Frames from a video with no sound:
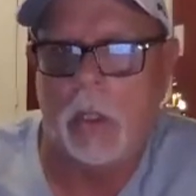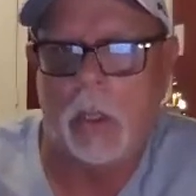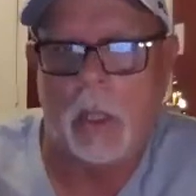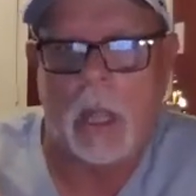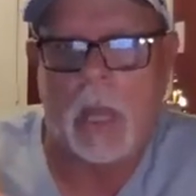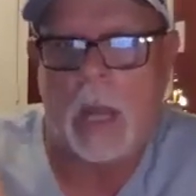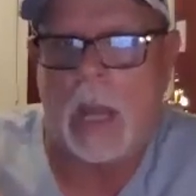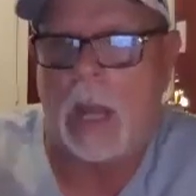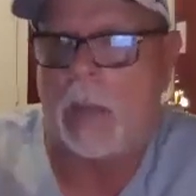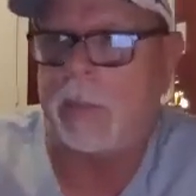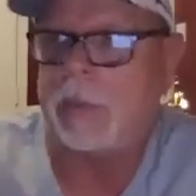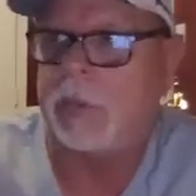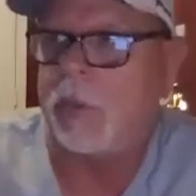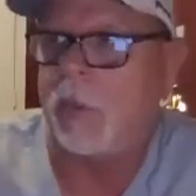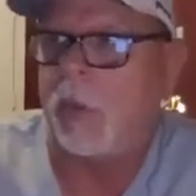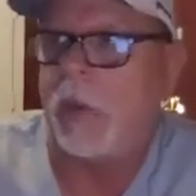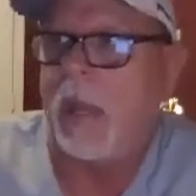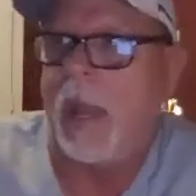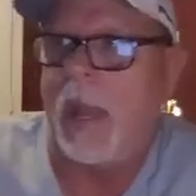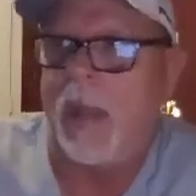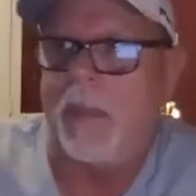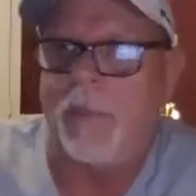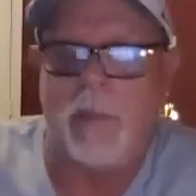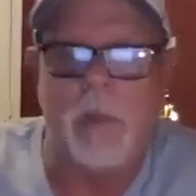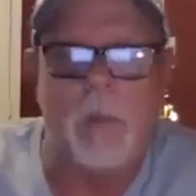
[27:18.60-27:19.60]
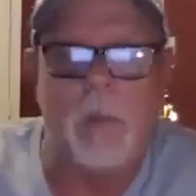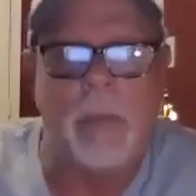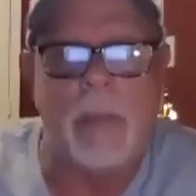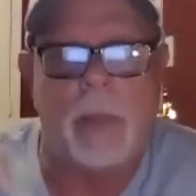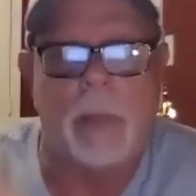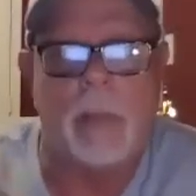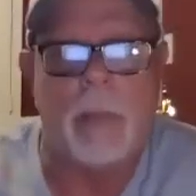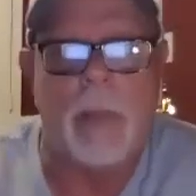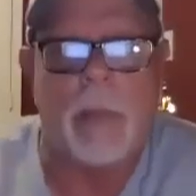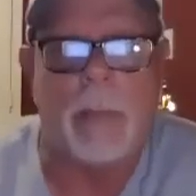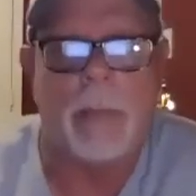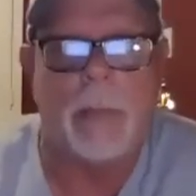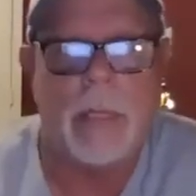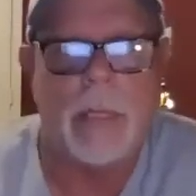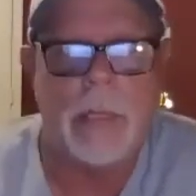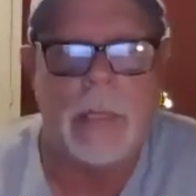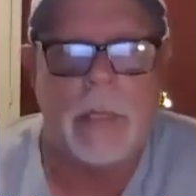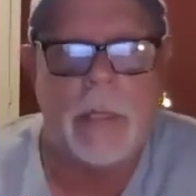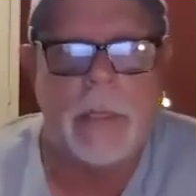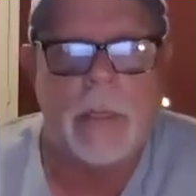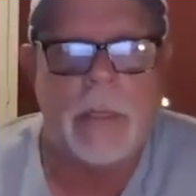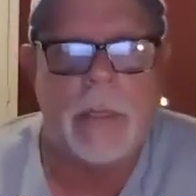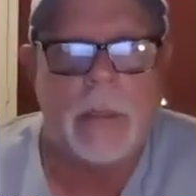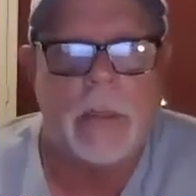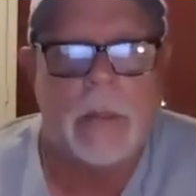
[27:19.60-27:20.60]
I was going to have you build my
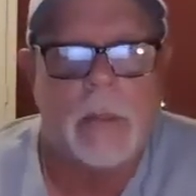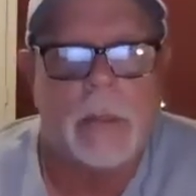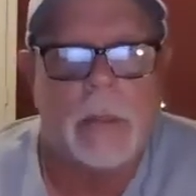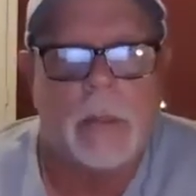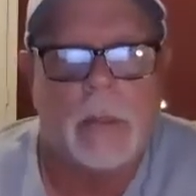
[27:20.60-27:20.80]
business.